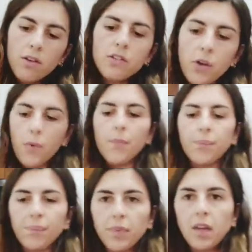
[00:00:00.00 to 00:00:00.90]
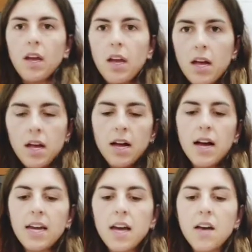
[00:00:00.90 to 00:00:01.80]
So,
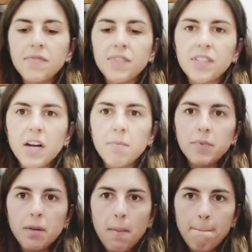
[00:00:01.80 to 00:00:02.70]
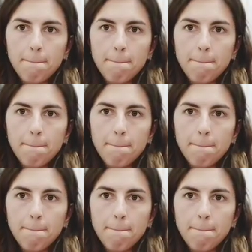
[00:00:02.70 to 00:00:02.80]
I have stamped